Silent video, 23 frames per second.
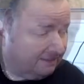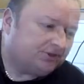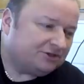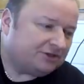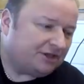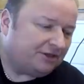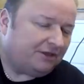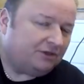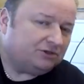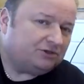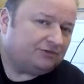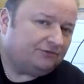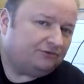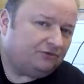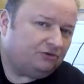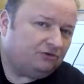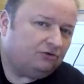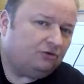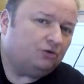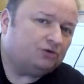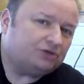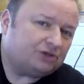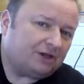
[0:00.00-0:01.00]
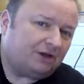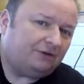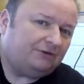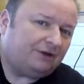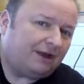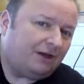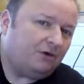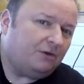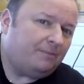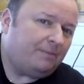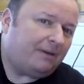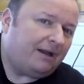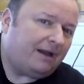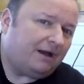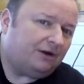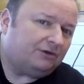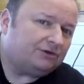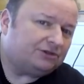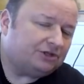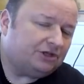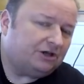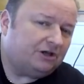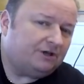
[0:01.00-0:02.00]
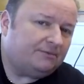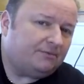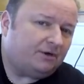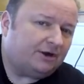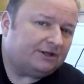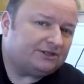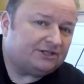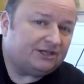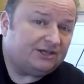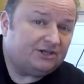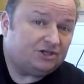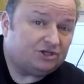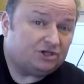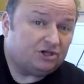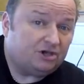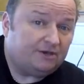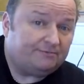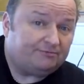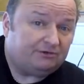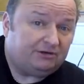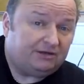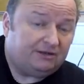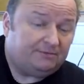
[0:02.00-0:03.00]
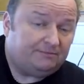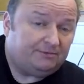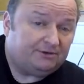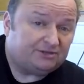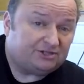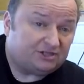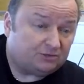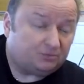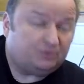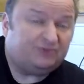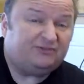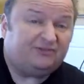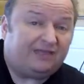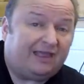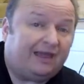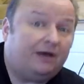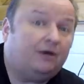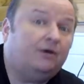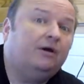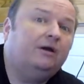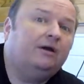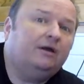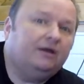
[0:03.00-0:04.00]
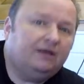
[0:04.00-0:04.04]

So those of you who also know about my t-shirt printing business, we've now